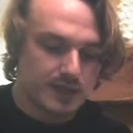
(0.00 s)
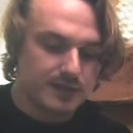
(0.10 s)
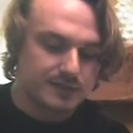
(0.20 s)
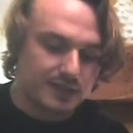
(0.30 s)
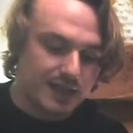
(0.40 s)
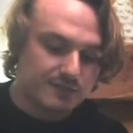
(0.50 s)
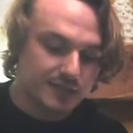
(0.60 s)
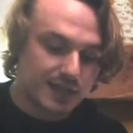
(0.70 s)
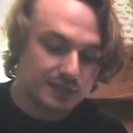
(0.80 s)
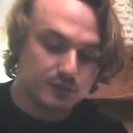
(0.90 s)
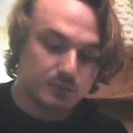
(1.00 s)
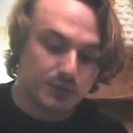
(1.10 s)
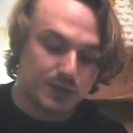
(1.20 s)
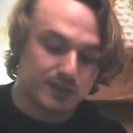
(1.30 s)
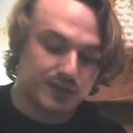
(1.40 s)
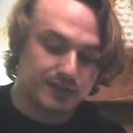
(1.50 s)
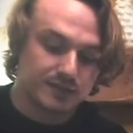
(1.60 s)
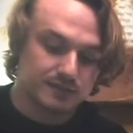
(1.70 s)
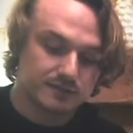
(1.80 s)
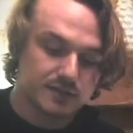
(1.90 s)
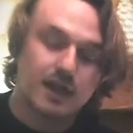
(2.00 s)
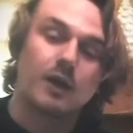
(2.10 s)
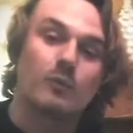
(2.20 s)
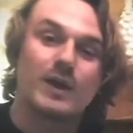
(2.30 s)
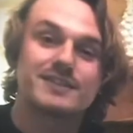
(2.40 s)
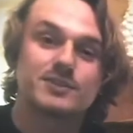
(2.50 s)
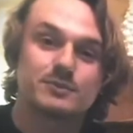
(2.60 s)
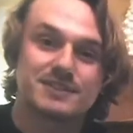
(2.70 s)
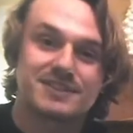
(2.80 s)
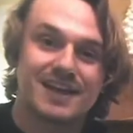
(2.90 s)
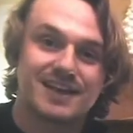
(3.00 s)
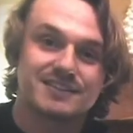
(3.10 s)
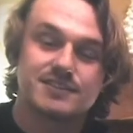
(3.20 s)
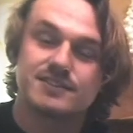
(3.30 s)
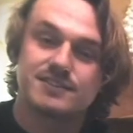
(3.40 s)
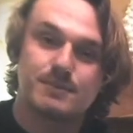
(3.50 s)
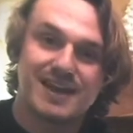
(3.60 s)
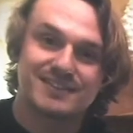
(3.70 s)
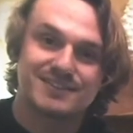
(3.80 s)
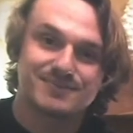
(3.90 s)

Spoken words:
They left the candle burning and went upstairs to bed.